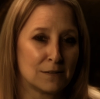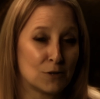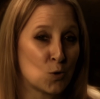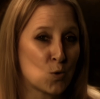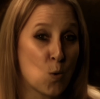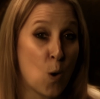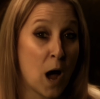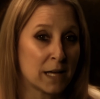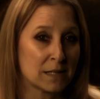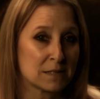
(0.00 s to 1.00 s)
no
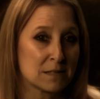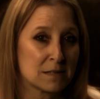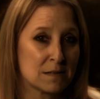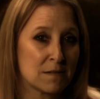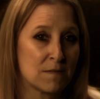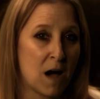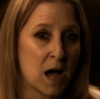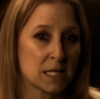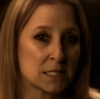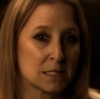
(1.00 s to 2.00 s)
quiet
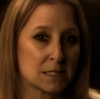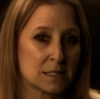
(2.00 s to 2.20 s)
find.